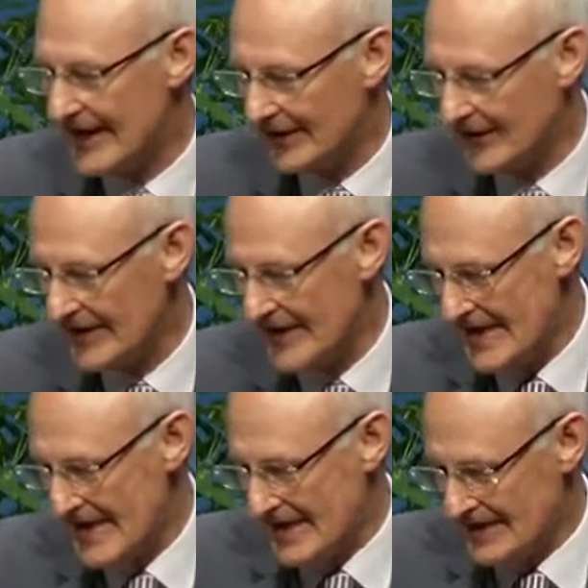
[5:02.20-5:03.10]
sector.
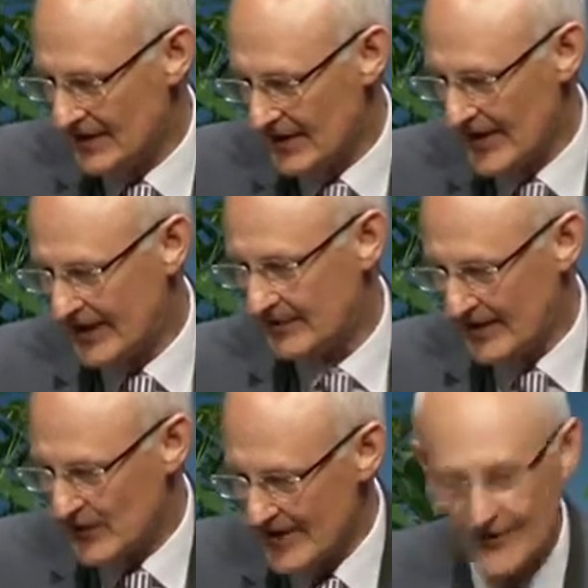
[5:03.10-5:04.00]
So they reckon that
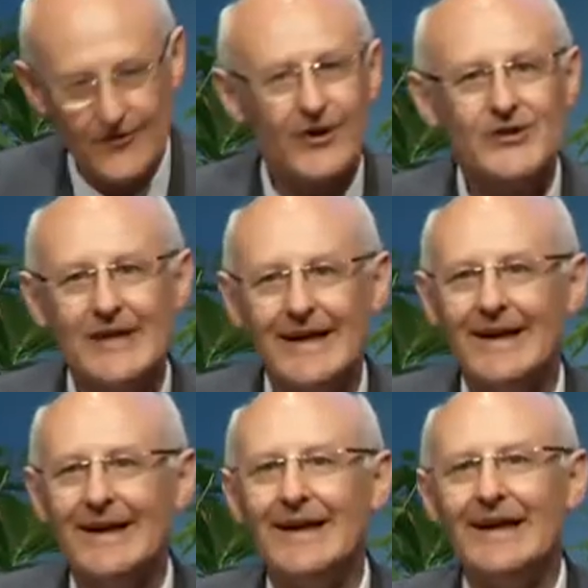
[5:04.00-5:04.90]
by
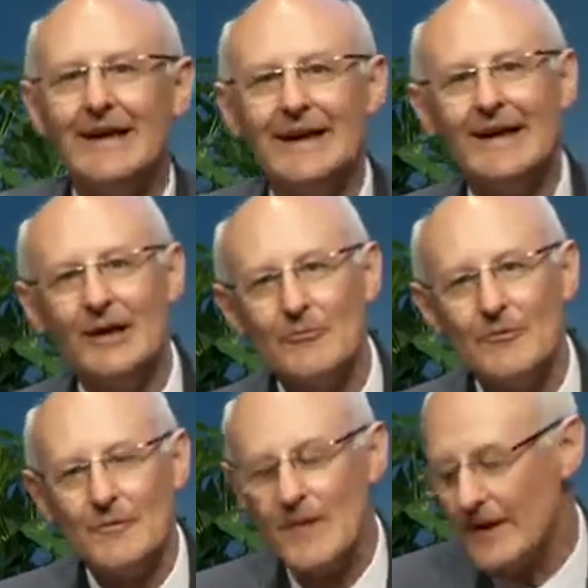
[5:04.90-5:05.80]
2030,
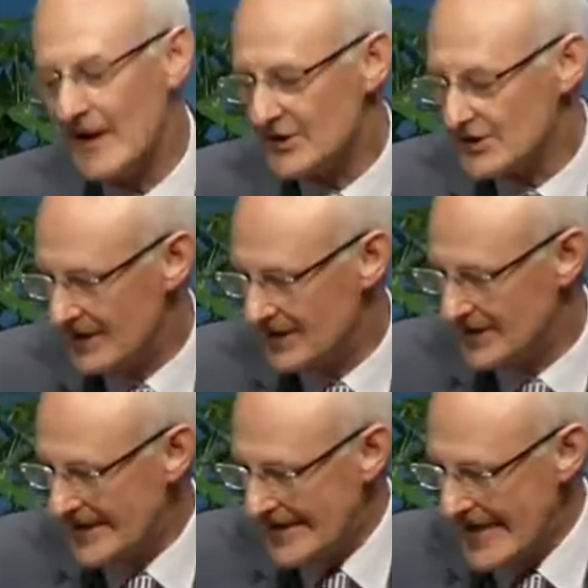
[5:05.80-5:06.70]

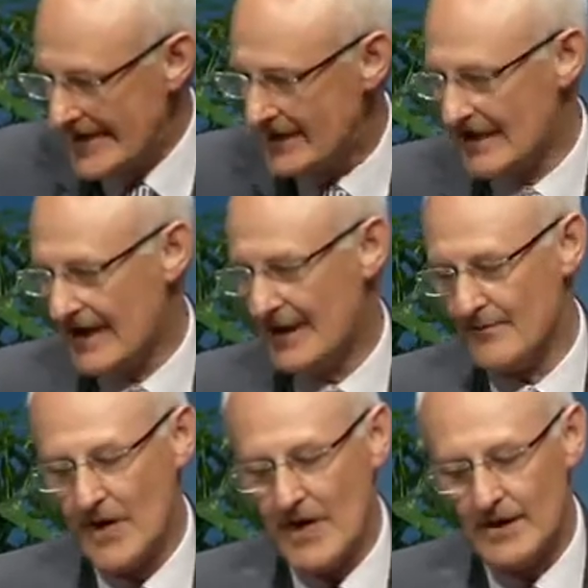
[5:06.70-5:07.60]

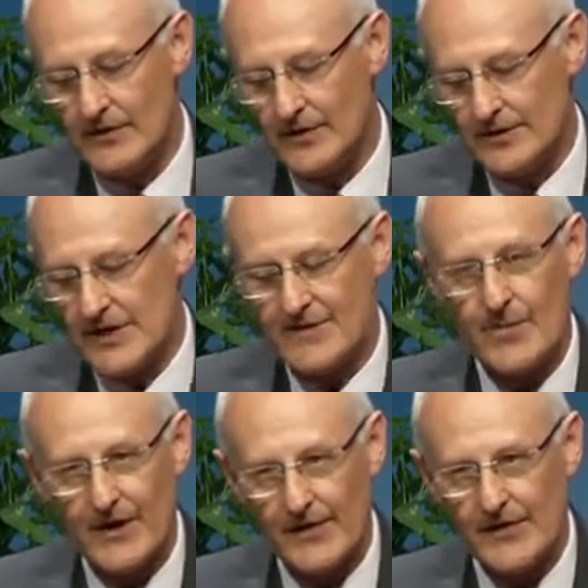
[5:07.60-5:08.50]
HCT could achieve
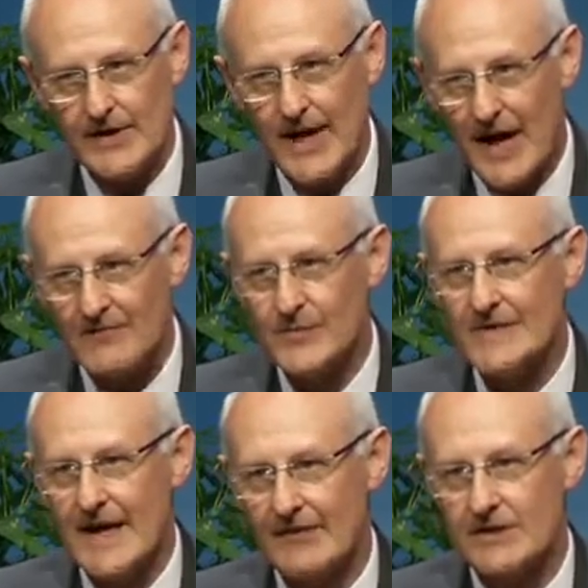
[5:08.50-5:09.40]
about a
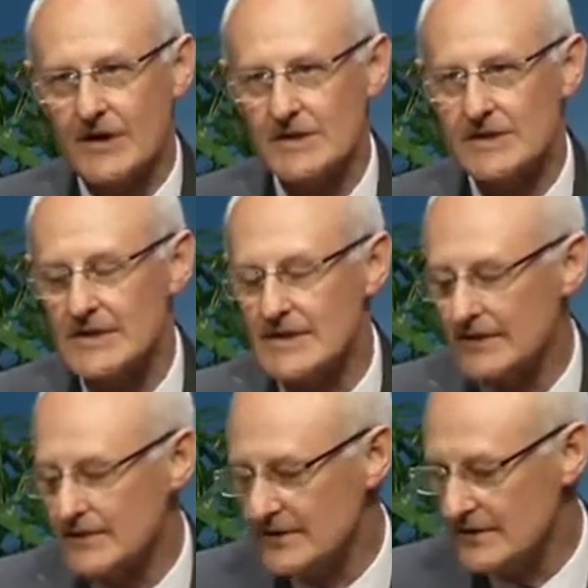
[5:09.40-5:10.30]
3.5% reduction in
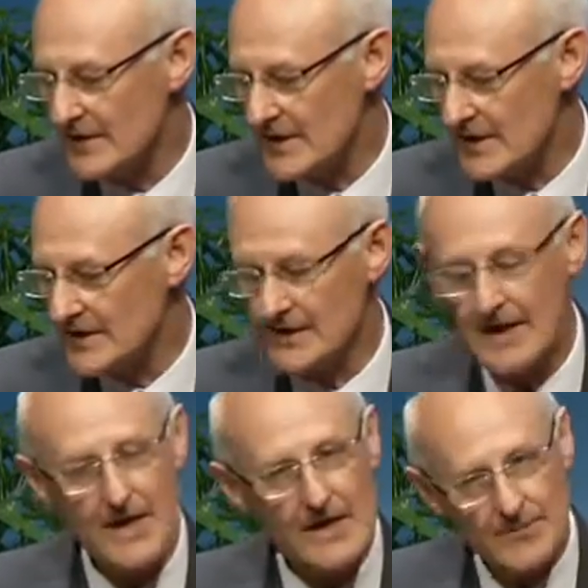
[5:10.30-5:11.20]
CO2 emissions,
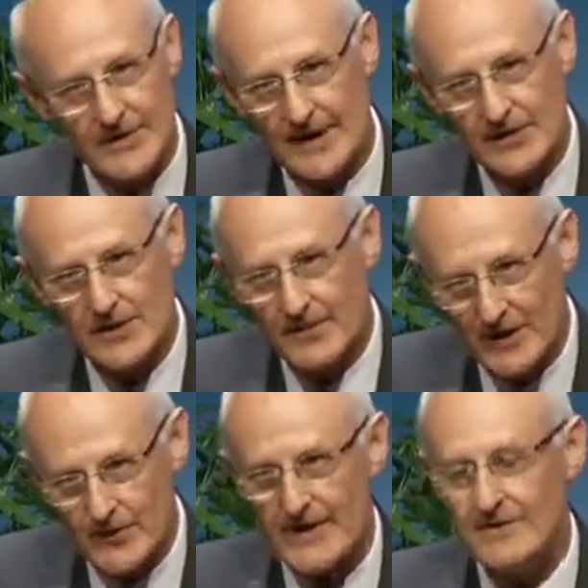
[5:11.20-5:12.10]
and potentially
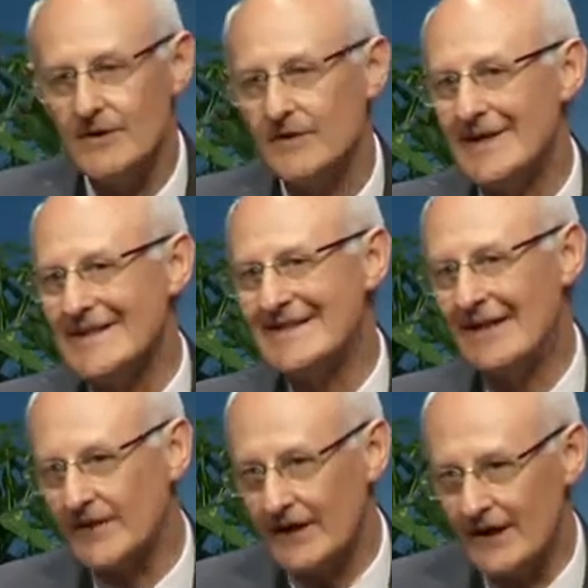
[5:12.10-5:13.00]
by 2050 a
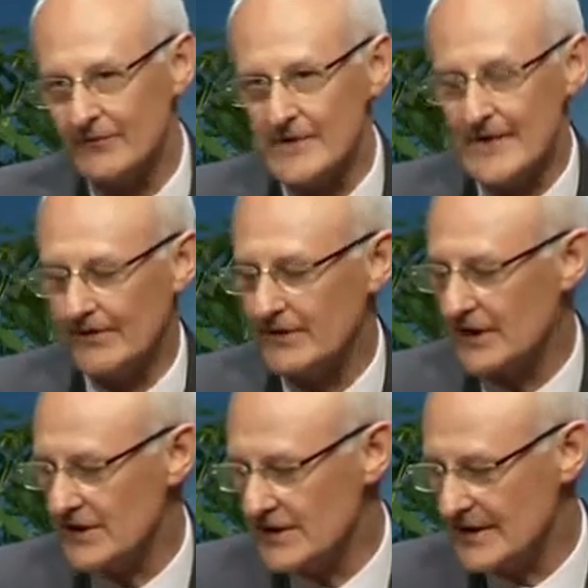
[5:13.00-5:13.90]
7.5%
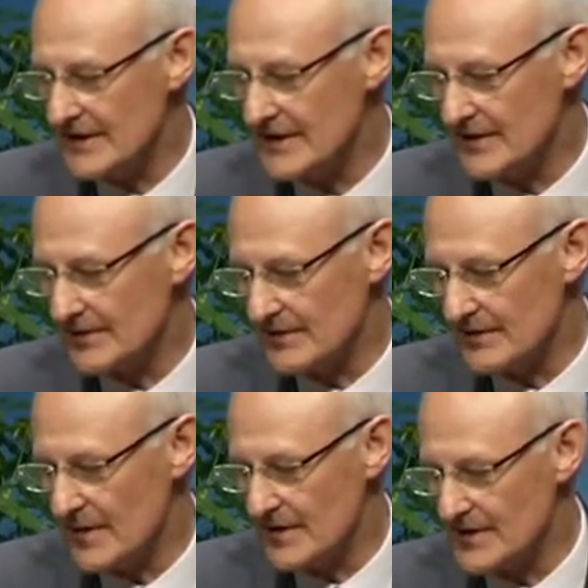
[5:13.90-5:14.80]
reduction in CO2
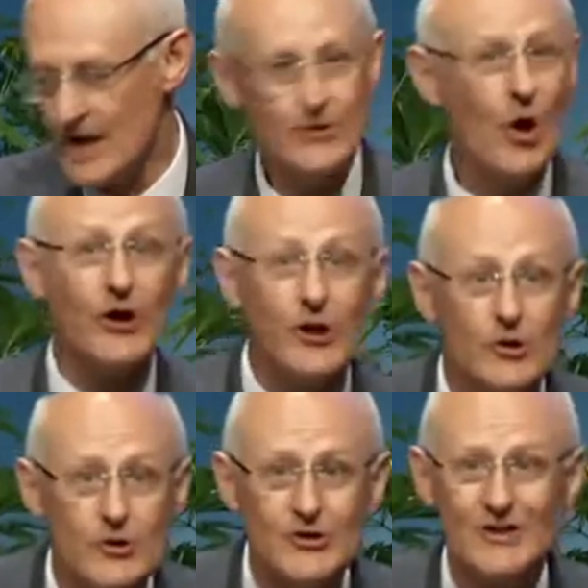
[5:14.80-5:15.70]
emissions. Not
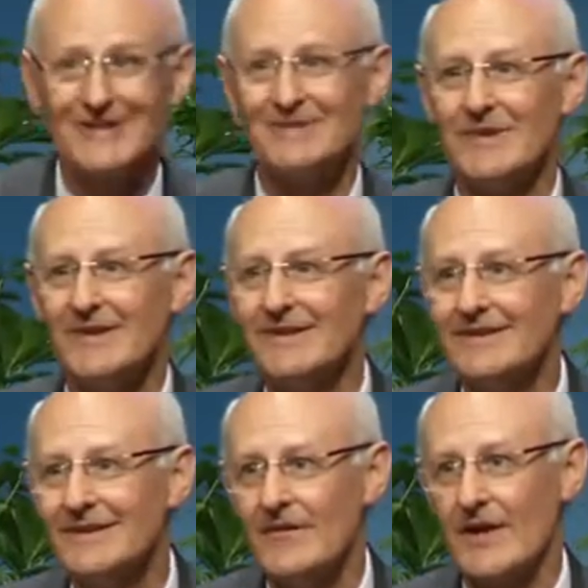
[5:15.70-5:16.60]
huge,
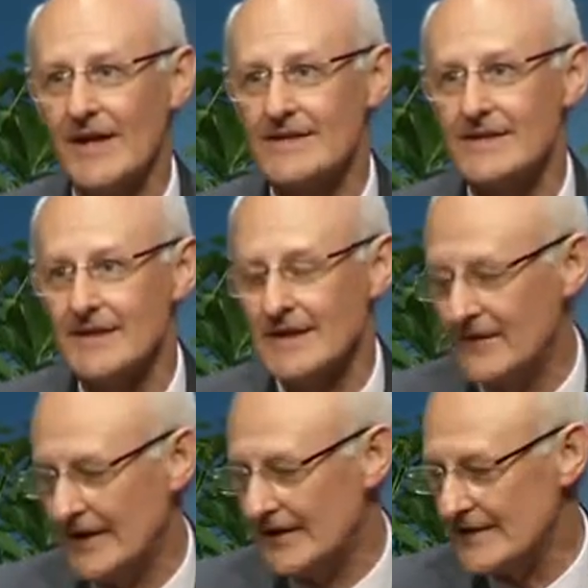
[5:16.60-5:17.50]
but nevertheless a
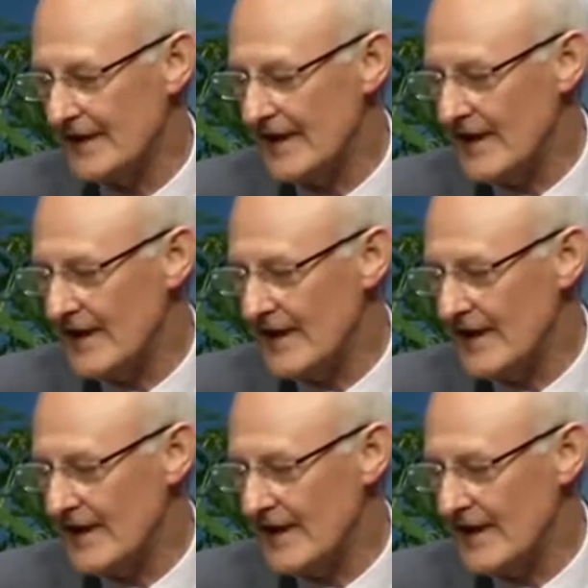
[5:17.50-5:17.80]
significant